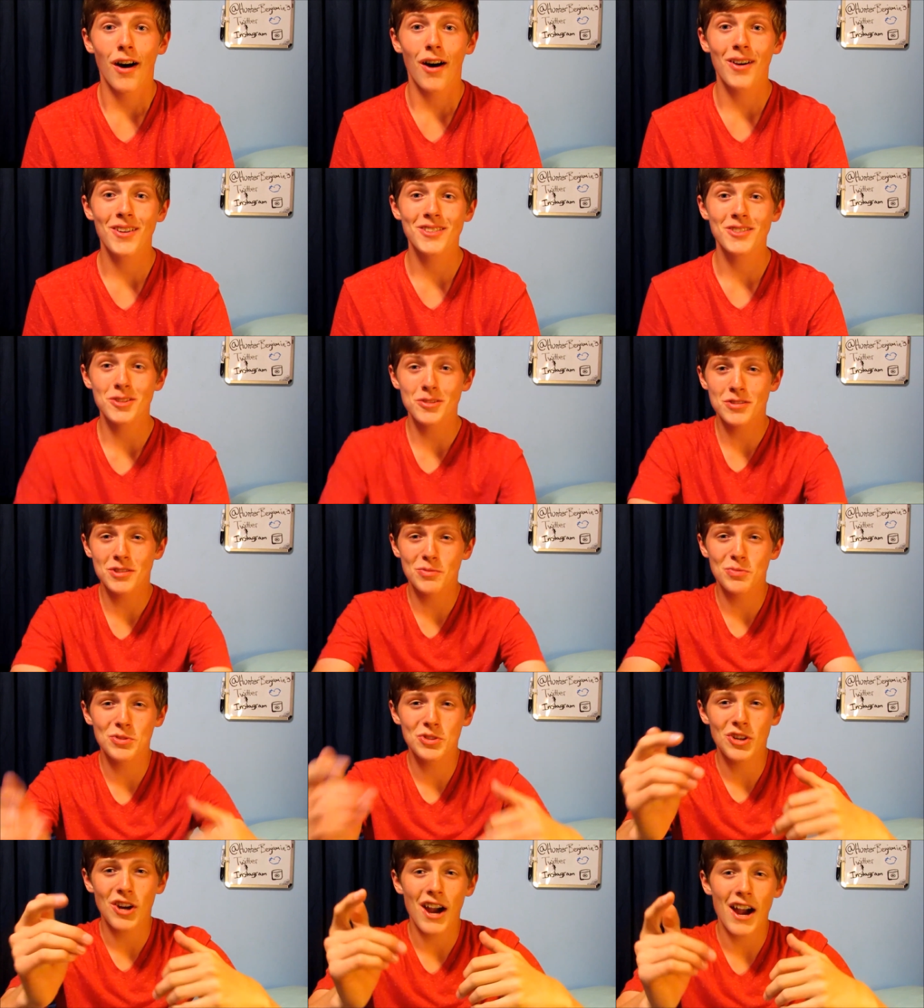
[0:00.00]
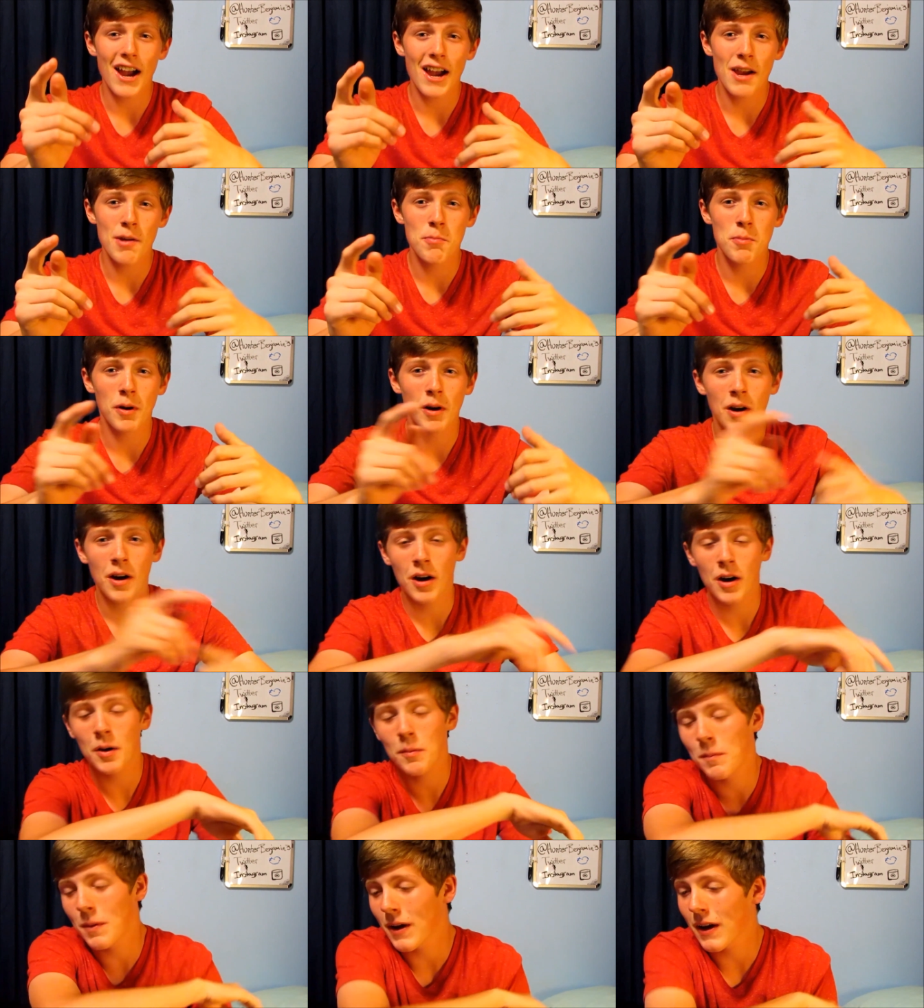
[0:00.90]
Also, subscribe,
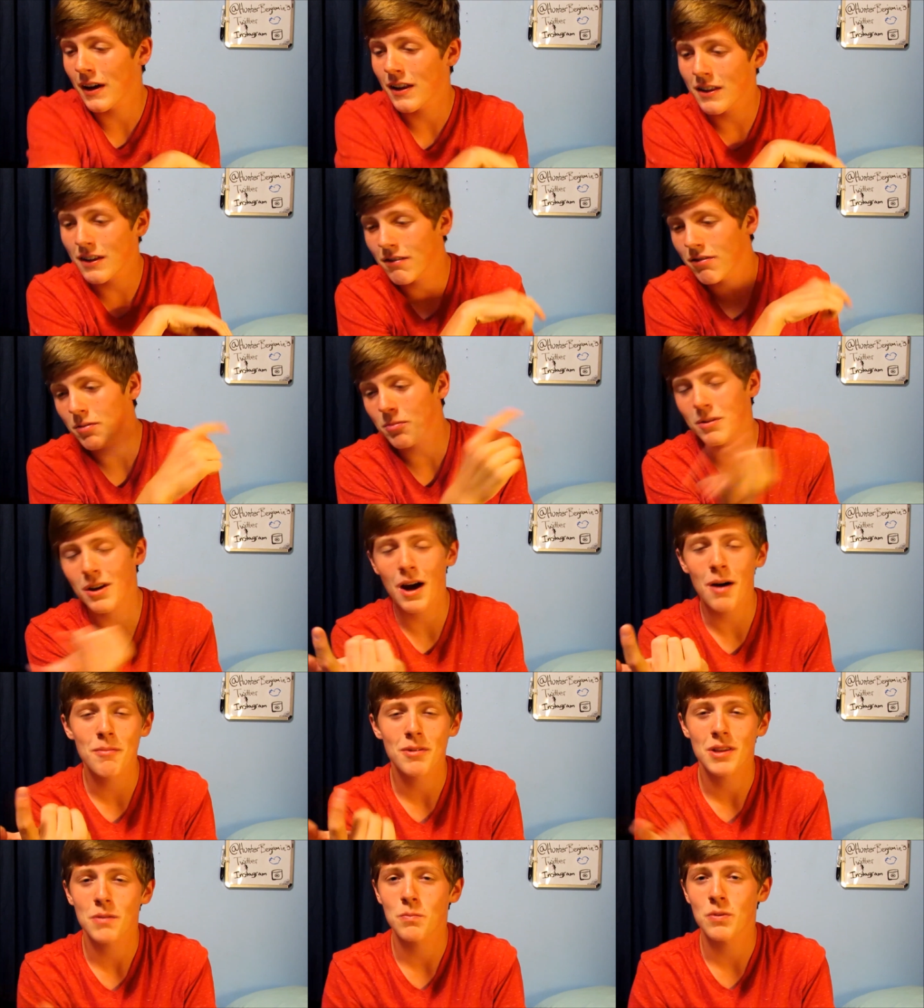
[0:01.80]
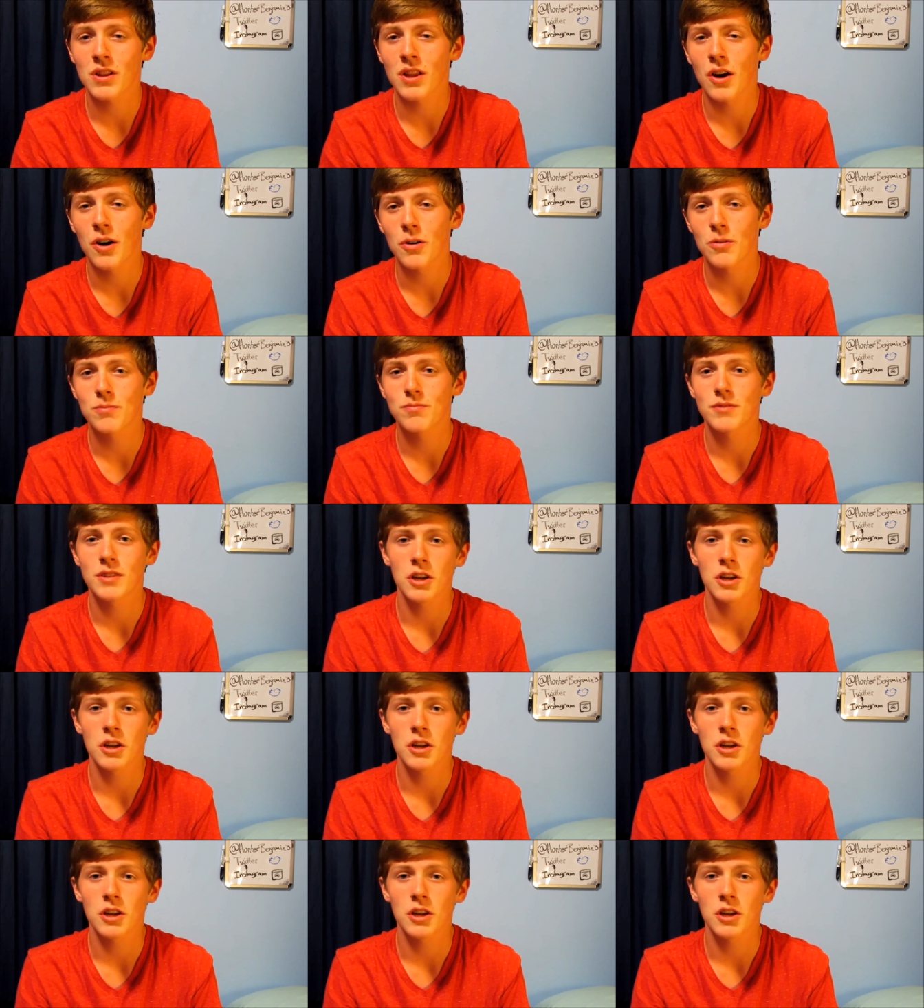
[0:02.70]
and leave some comments below